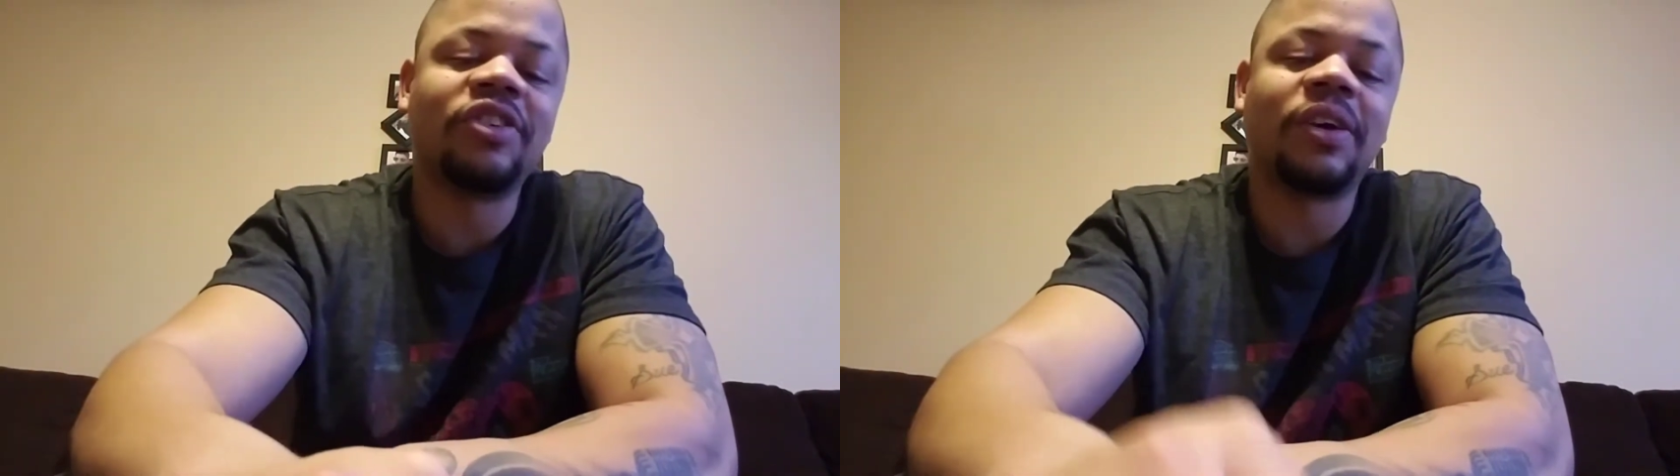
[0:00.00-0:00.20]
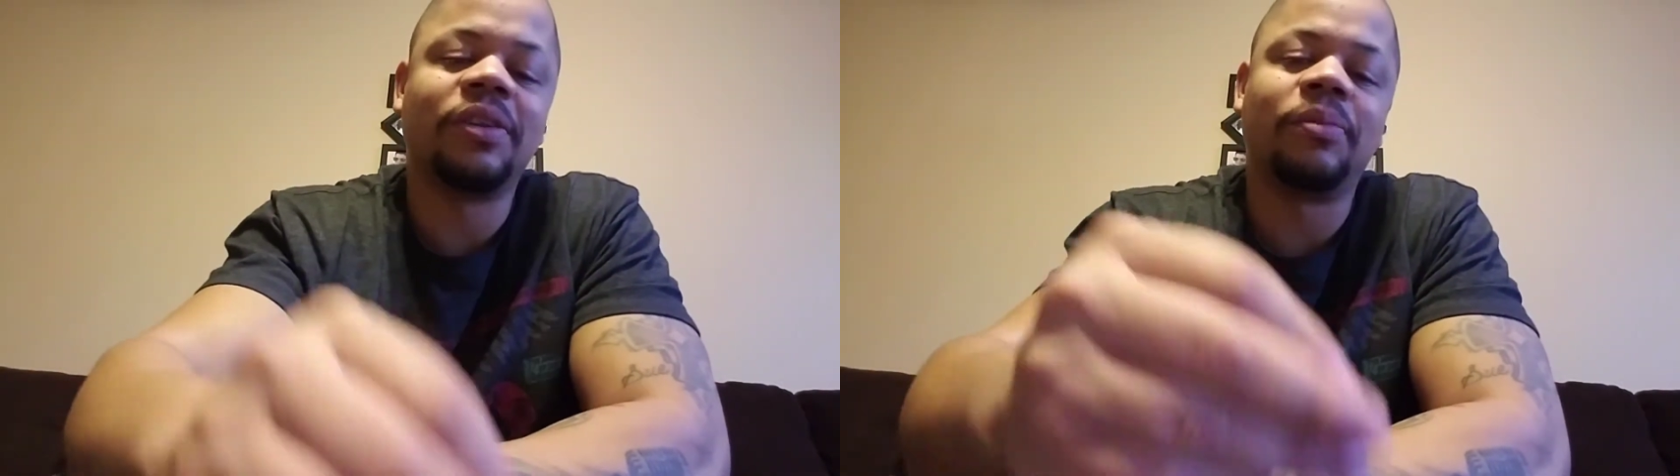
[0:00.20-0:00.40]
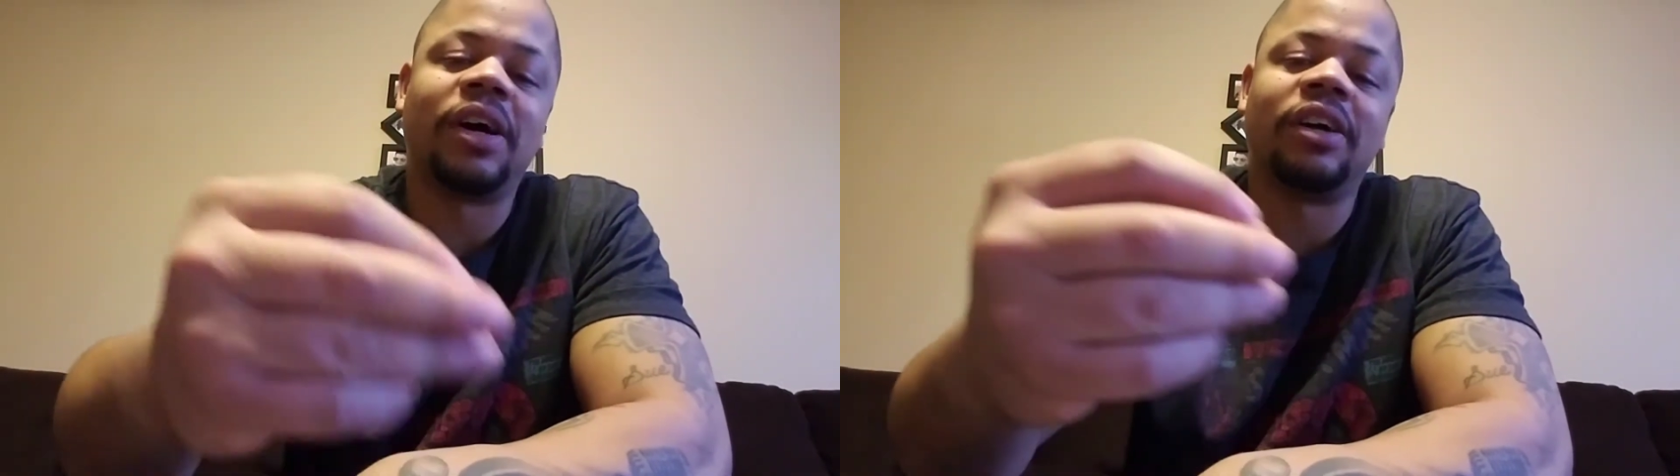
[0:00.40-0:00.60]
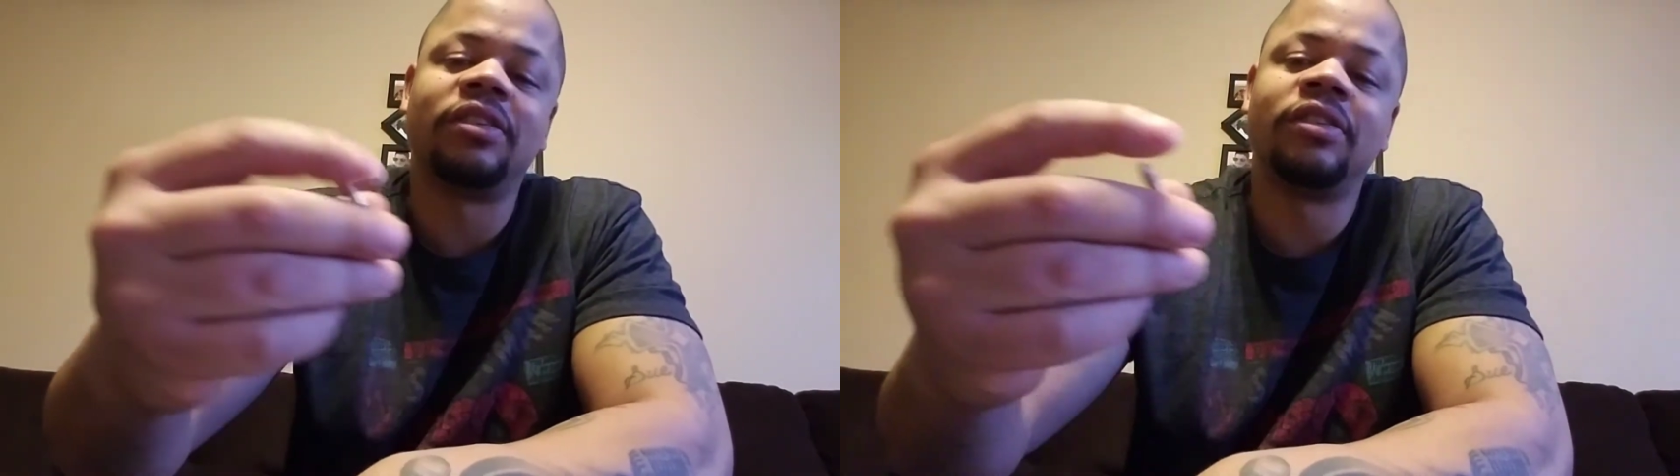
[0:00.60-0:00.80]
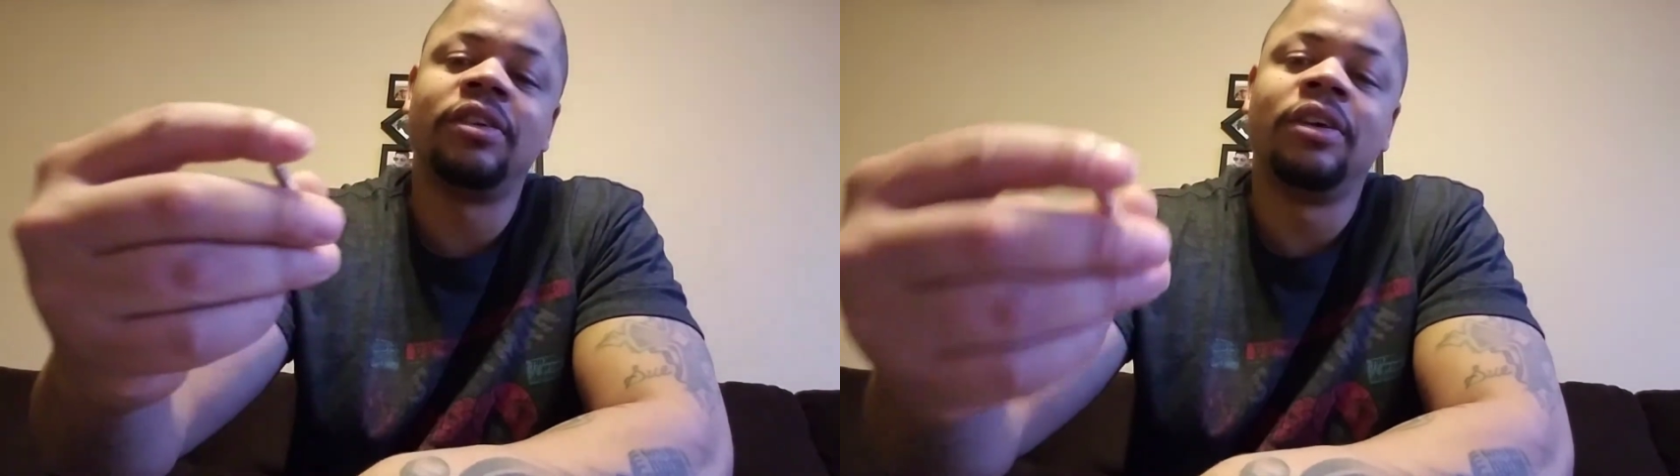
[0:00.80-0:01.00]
out the box,